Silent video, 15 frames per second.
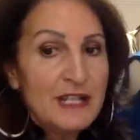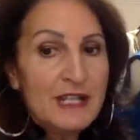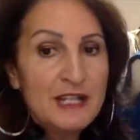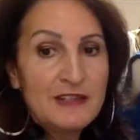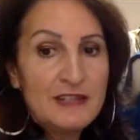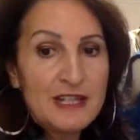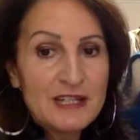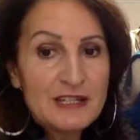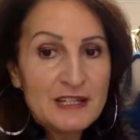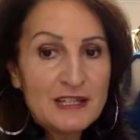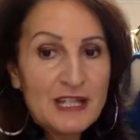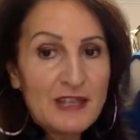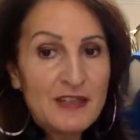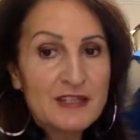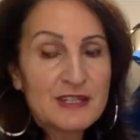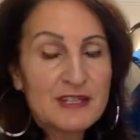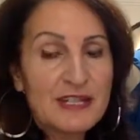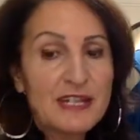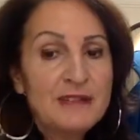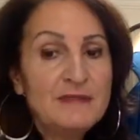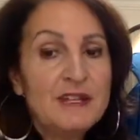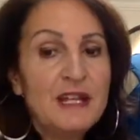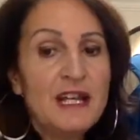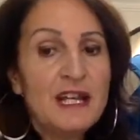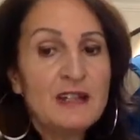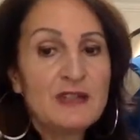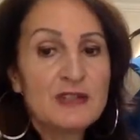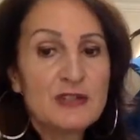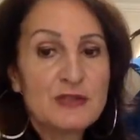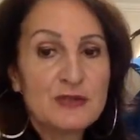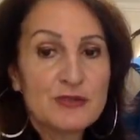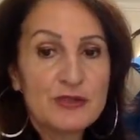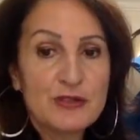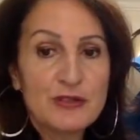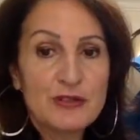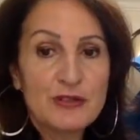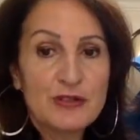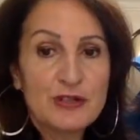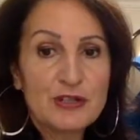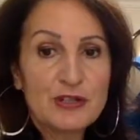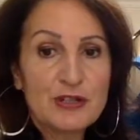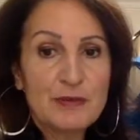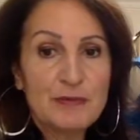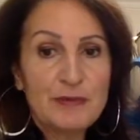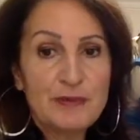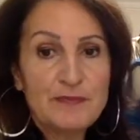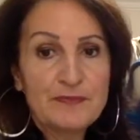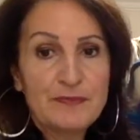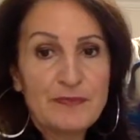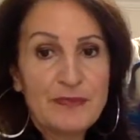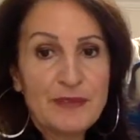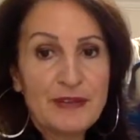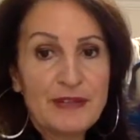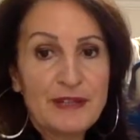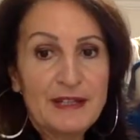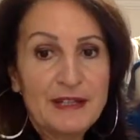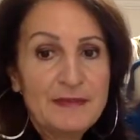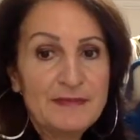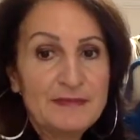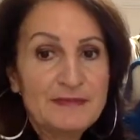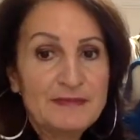And there's the gathers again, and this is also at the top. Okay.